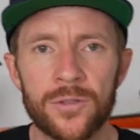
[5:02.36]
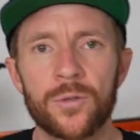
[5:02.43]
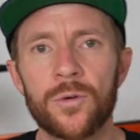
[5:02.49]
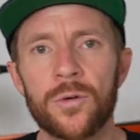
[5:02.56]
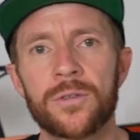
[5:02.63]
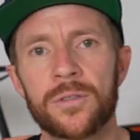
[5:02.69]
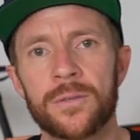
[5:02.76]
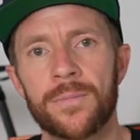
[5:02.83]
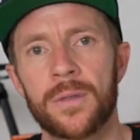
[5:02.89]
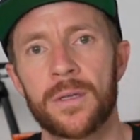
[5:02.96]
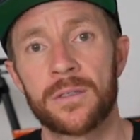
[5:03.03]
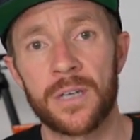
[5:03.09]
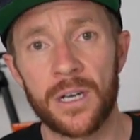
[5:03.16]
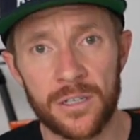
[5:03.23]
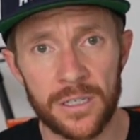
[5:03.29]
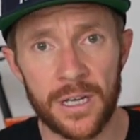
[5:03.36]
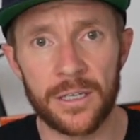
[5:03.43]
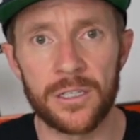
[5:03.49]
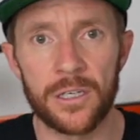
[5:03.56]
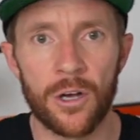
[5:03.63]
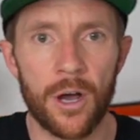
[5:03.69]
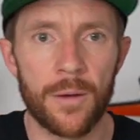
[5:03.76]
source, such as
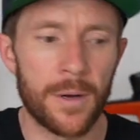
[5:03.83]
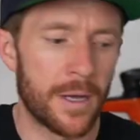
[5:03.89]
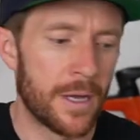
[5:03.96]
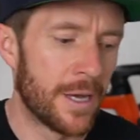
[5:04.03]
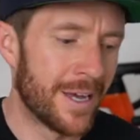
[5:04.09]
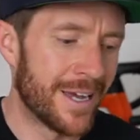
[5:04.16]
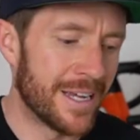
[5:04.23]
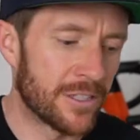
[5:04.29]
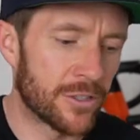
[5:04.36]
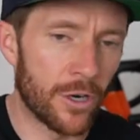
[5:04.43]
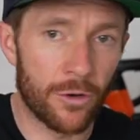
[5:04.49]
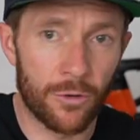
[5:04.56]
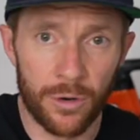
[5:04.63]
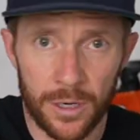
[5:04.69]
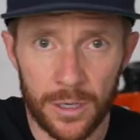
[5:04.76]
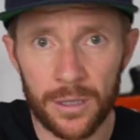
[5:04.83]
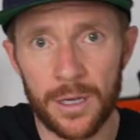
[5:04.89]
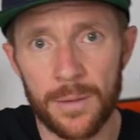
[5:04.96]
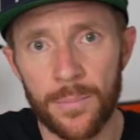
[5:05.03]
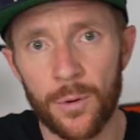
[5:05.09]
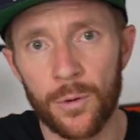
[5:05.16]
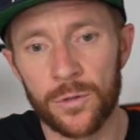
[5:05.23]
Acceoma, is so critically
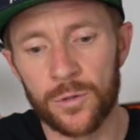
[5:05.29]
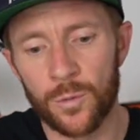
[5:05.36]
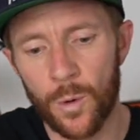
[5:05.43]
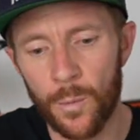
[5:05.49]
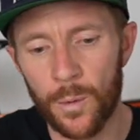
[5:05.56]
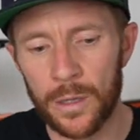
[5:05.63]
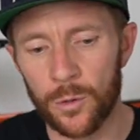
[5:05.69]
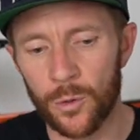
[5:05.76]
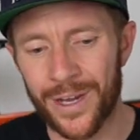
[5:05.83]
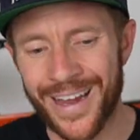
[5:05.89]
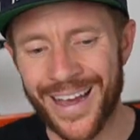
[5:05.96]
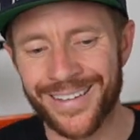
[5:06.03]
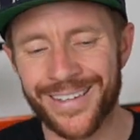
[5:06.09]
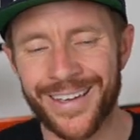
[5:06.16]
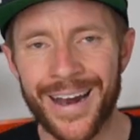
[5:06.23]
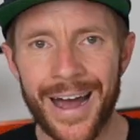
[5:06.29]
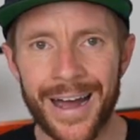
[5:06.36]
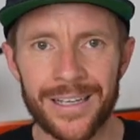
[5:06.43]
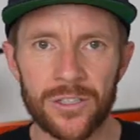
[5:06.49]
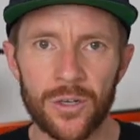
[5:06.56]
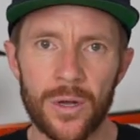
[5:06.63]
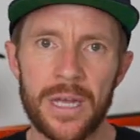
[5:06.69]
important to what we're looking at
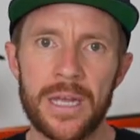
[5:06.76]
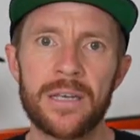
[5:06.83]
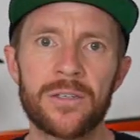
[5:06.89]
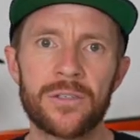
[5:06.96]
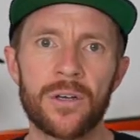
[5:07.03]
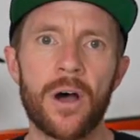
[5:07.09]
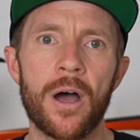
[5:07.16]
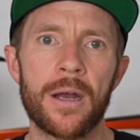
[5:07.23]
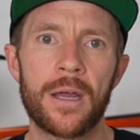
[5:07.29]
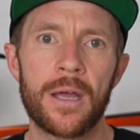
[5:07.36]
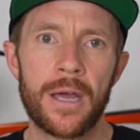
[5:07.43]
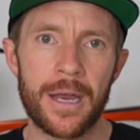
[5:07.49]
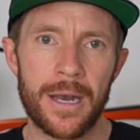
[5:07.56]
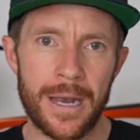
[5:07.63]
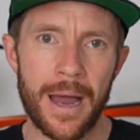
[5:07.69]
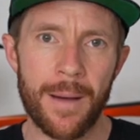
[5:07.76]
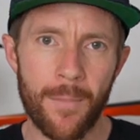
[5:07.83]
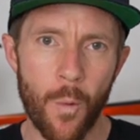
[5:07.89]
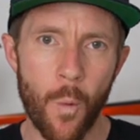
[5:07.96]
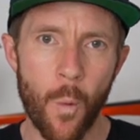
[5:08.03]
today. So insight number